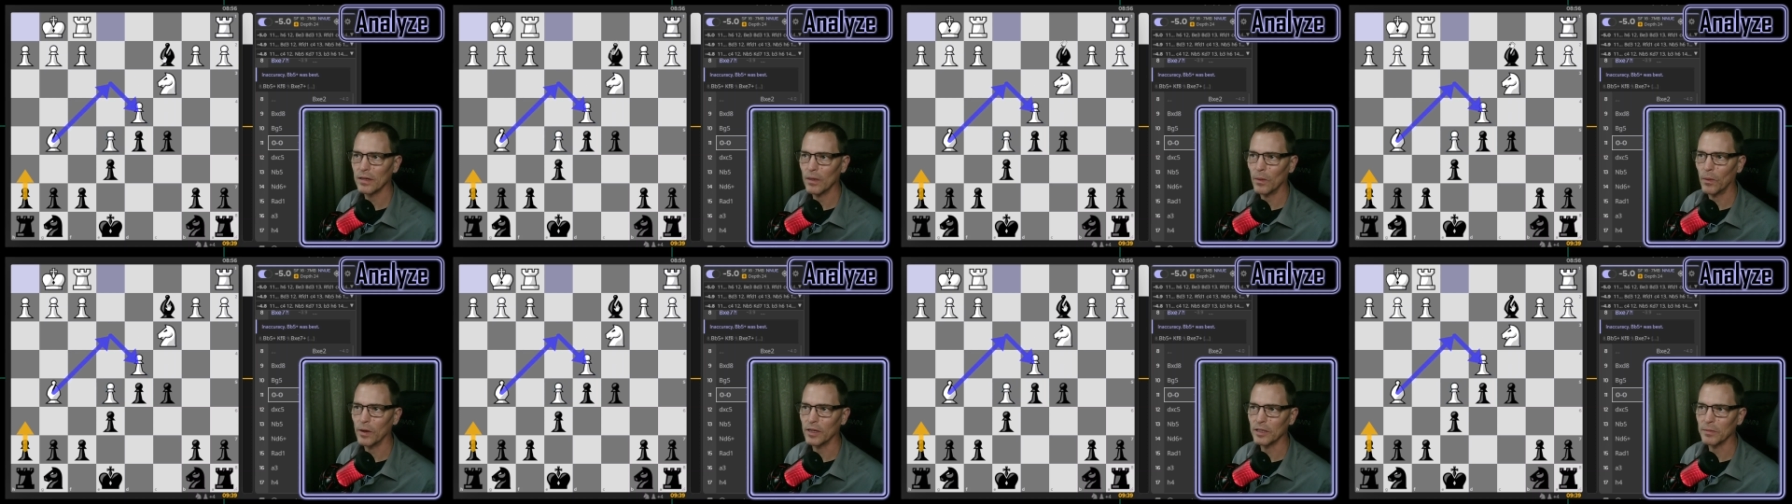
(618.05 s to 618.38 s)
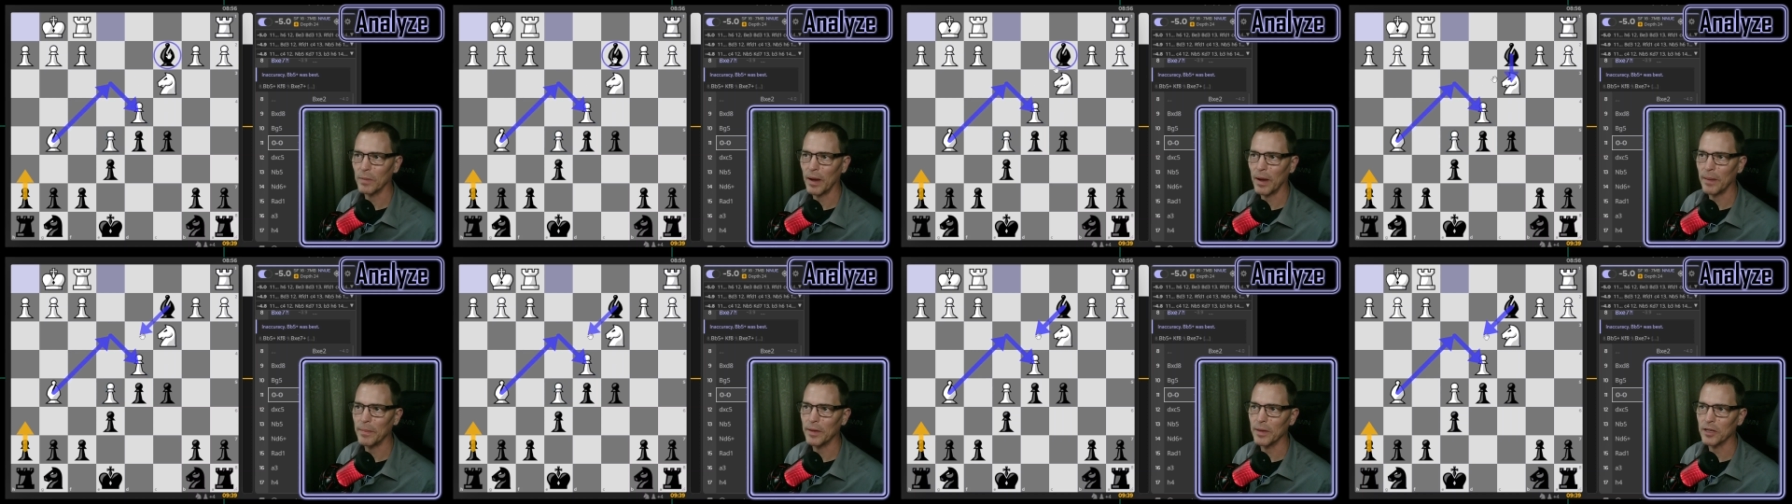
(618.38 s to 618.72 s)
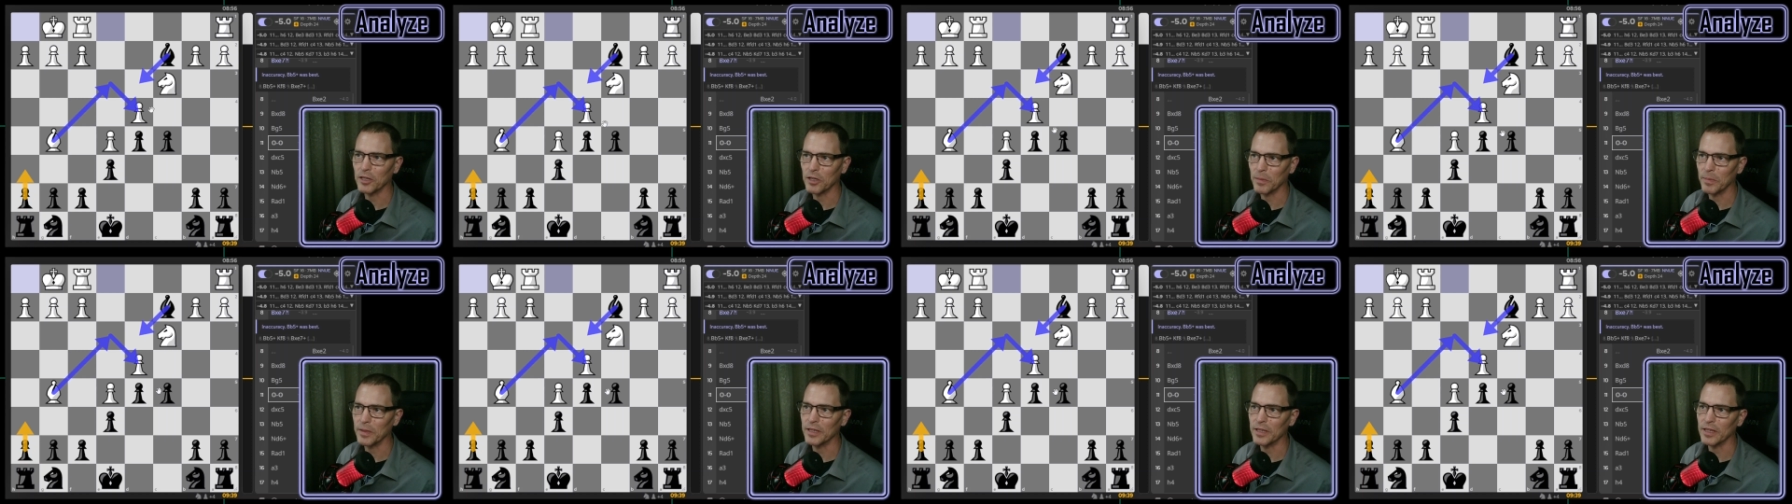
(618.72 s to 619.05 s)
whereas my
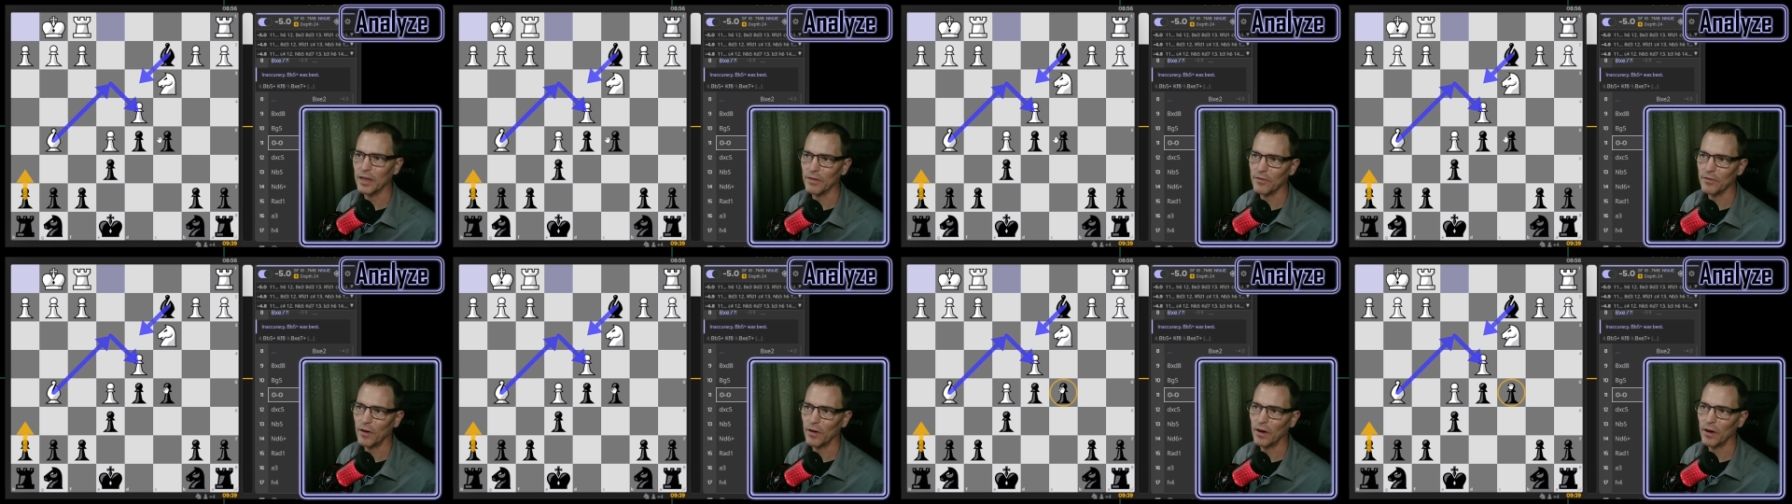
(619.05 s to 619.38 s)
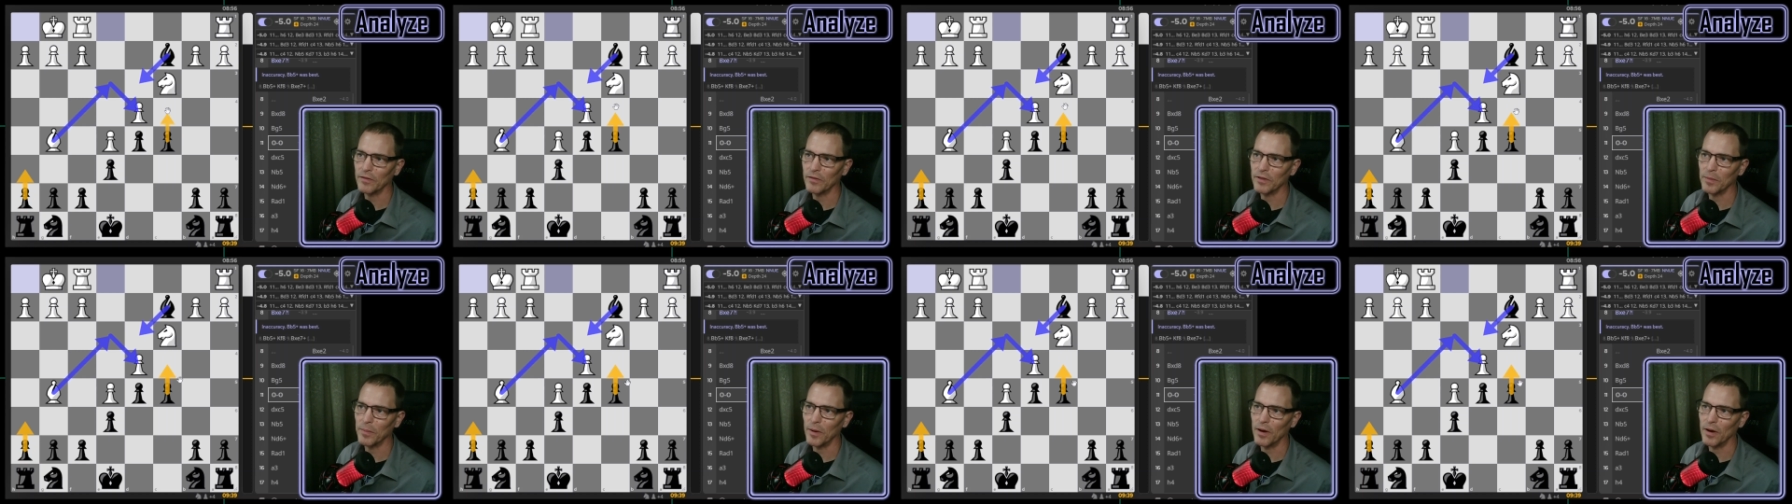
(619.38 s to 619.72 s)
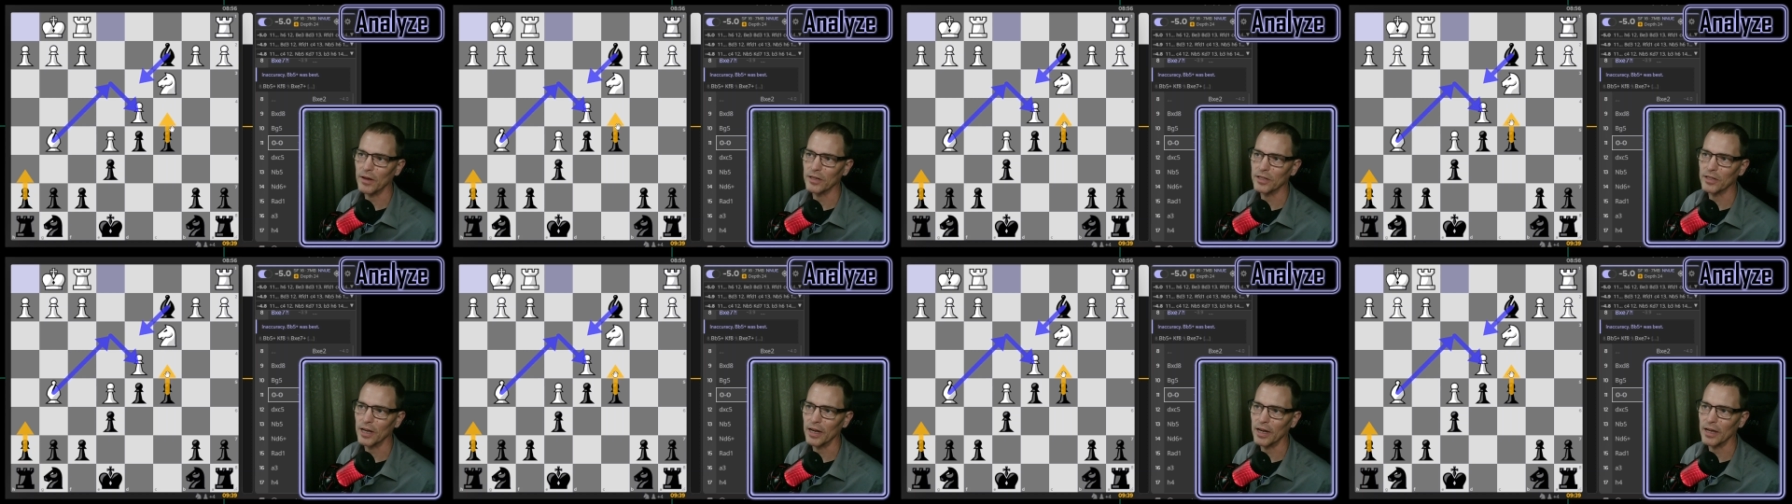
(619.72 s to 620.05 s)
bishop is in front of the
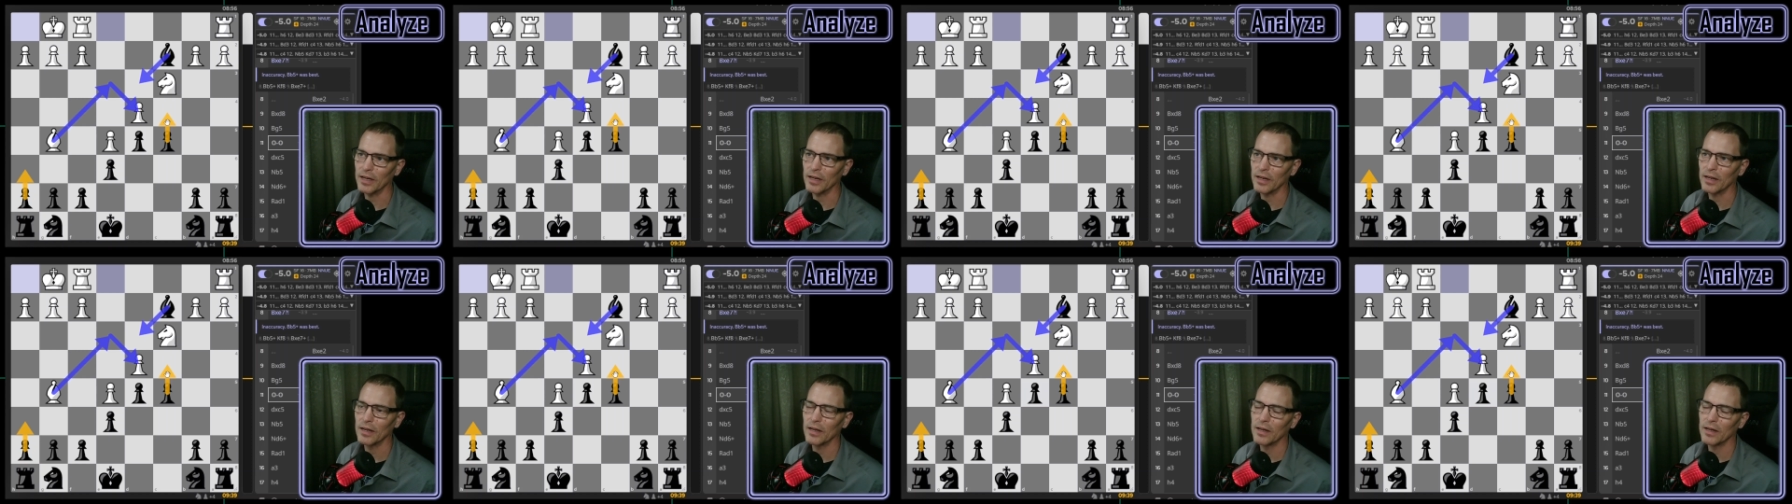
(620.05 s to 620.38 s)
pawn chain.